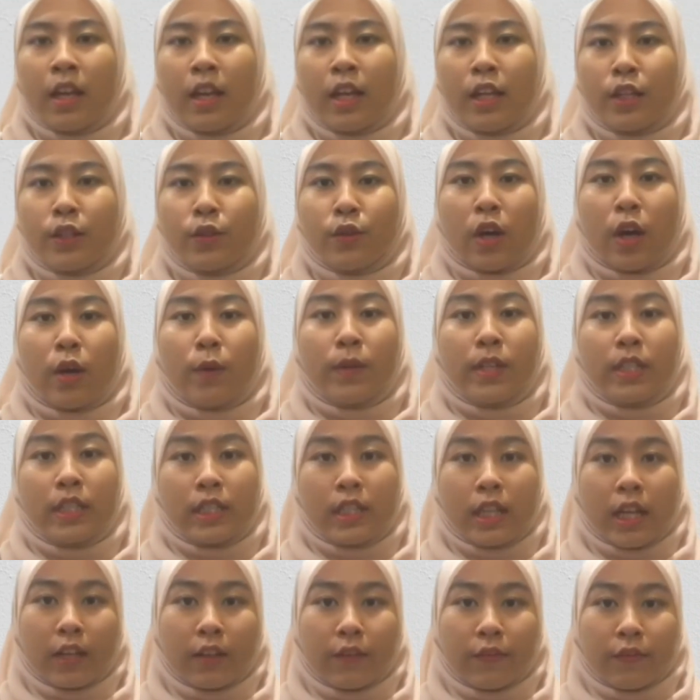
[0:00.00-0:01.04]
So I will
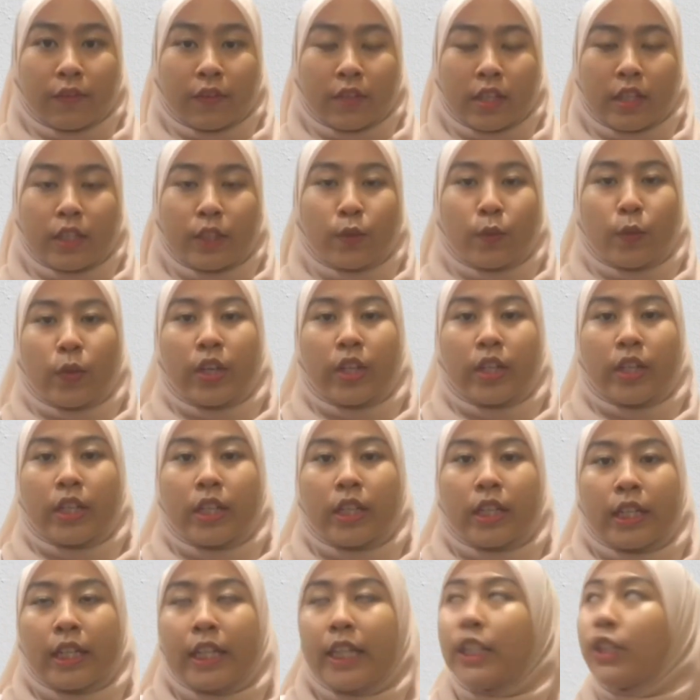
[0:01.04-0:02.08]
start first with
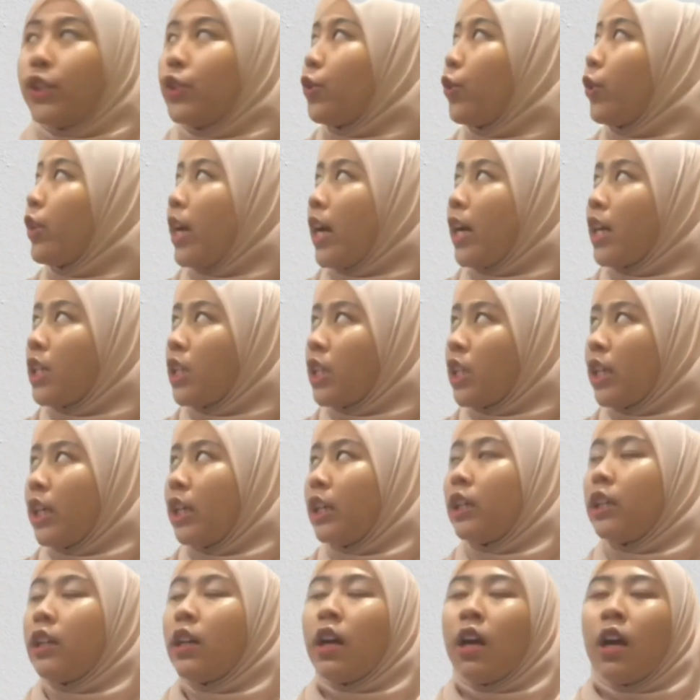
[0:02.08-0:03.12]
the
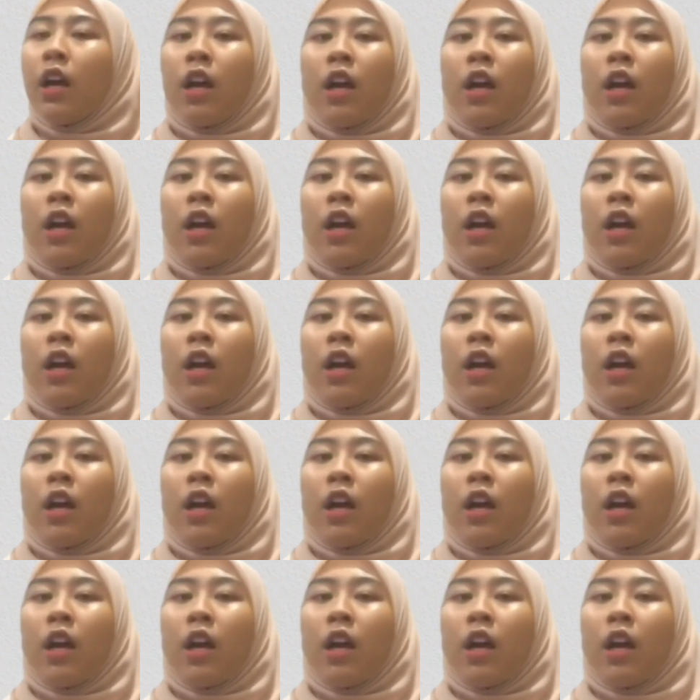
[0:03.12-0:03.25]
introduction.